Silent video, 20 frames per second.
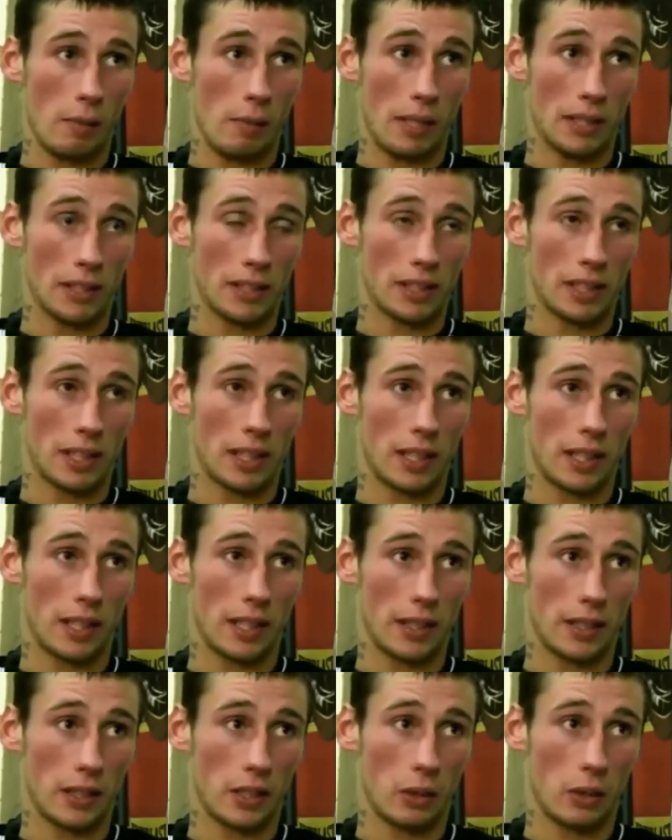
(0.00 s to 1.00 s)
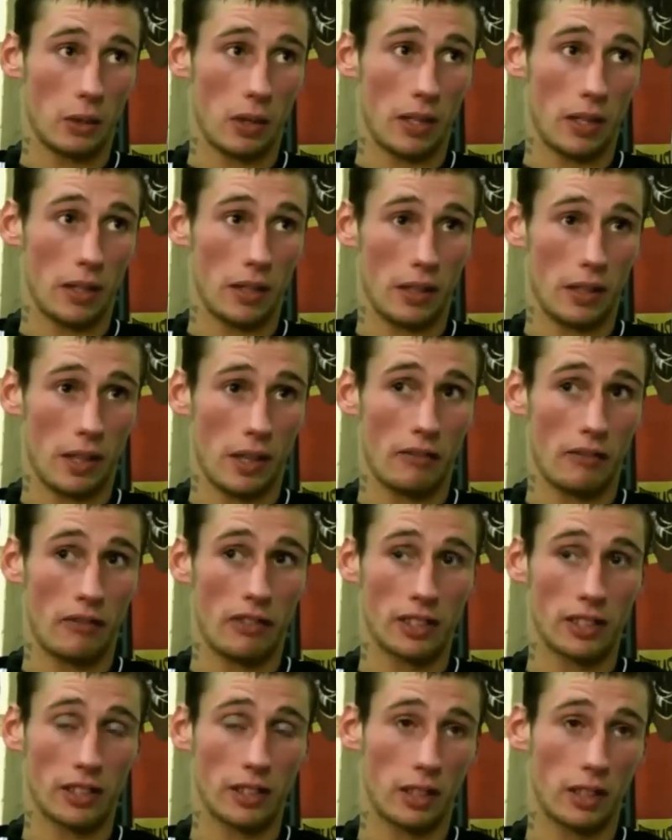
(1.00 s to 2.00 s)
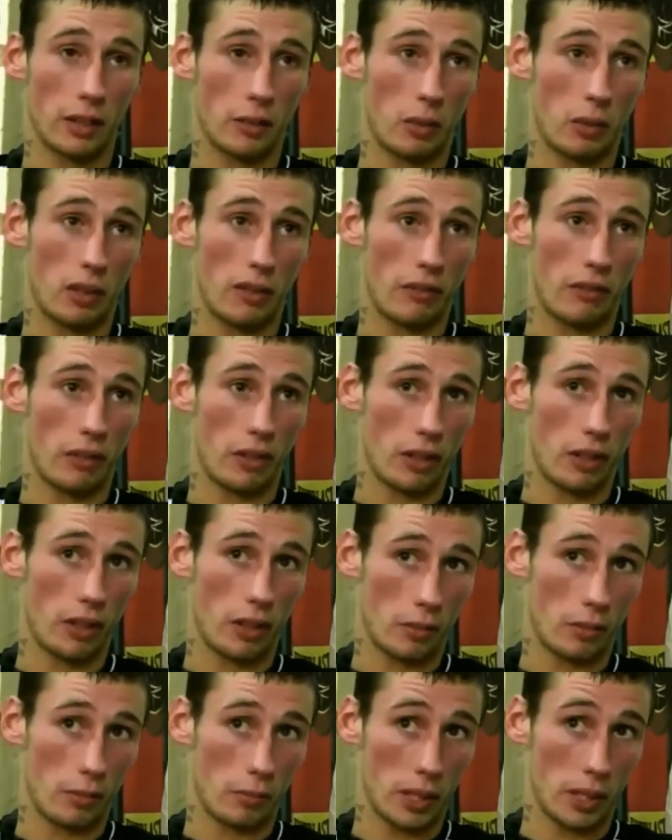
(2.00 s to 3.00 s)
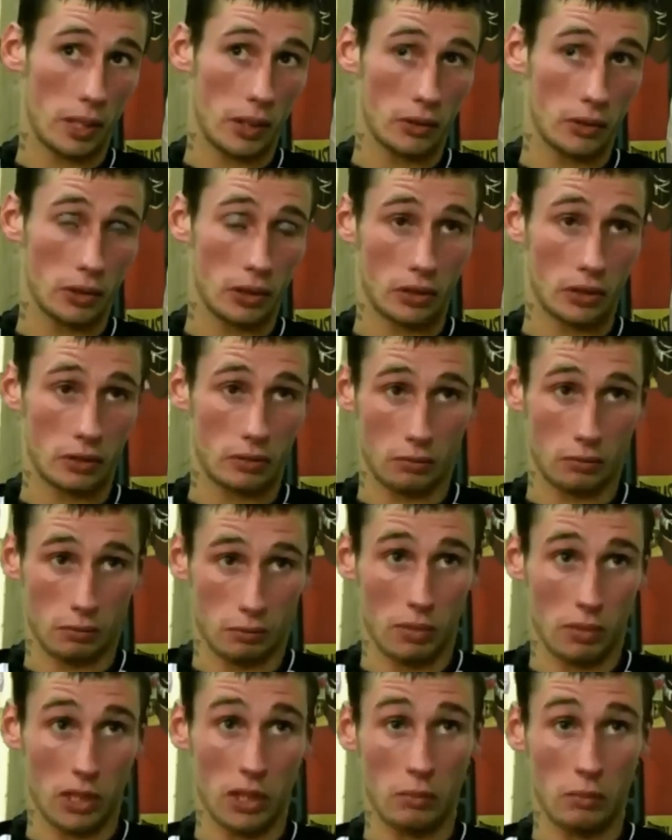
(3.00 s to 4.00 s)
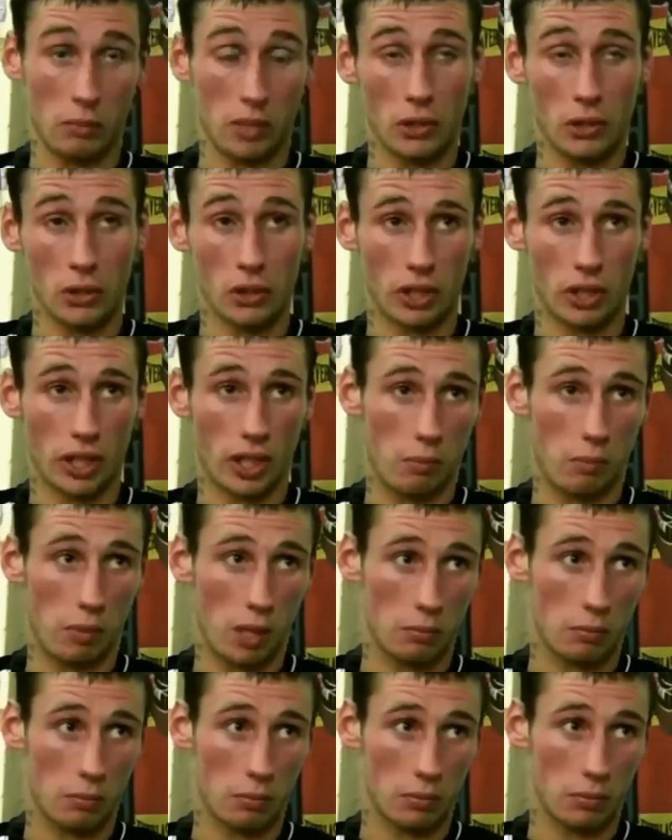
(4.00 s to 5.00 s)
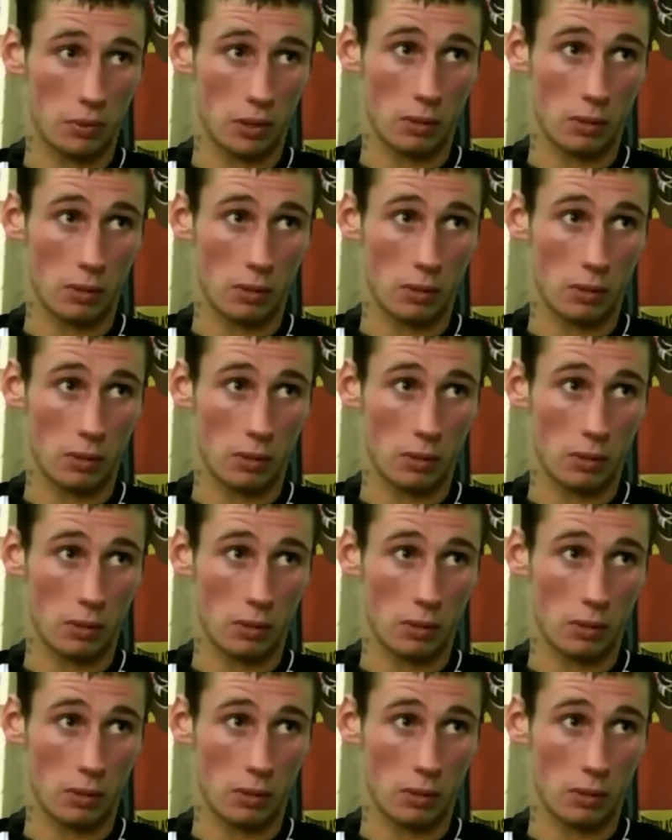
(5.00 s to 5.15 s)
mentally, and physically with being under my new trainer Bob.